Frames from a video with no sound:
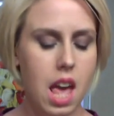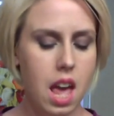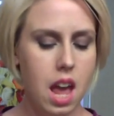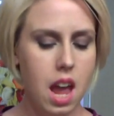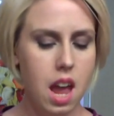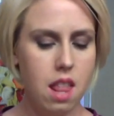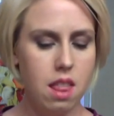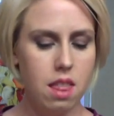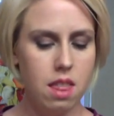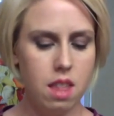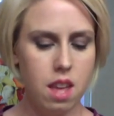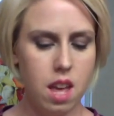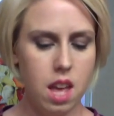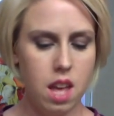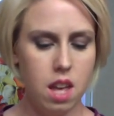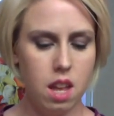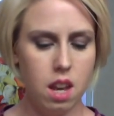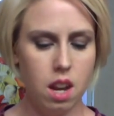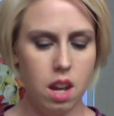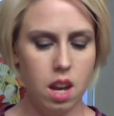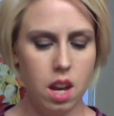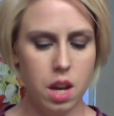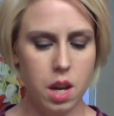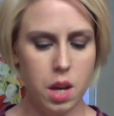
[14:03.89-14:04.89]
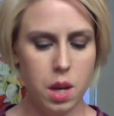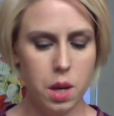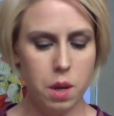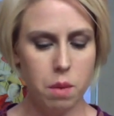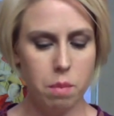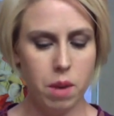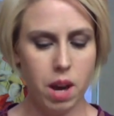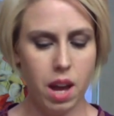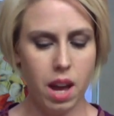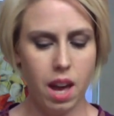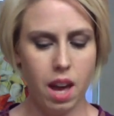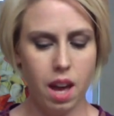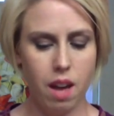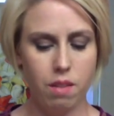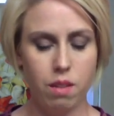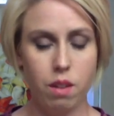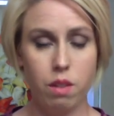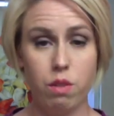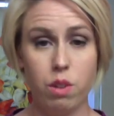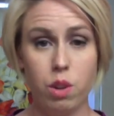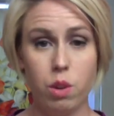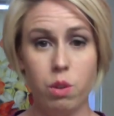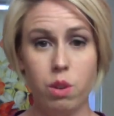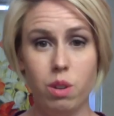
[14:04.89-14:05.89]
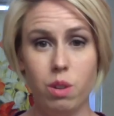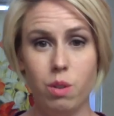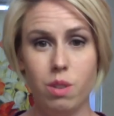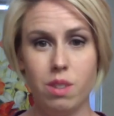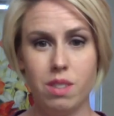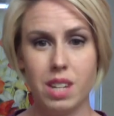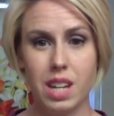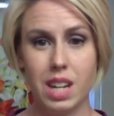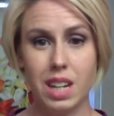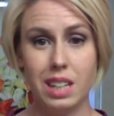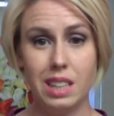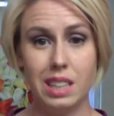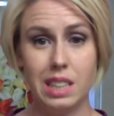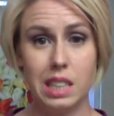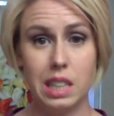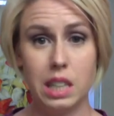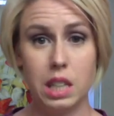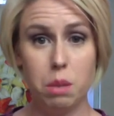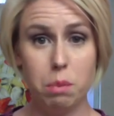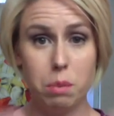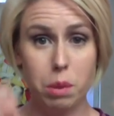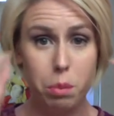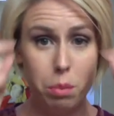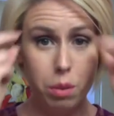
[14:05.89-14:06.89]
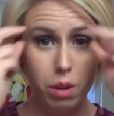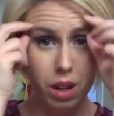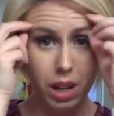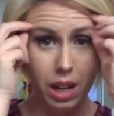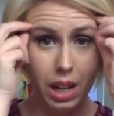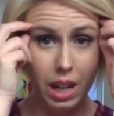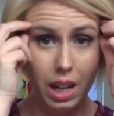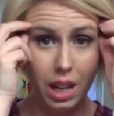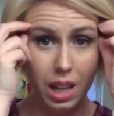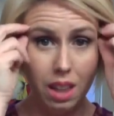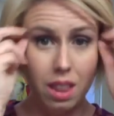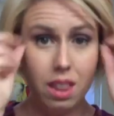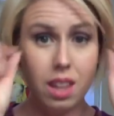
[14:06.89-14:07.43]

And then I have a few new designs in my brain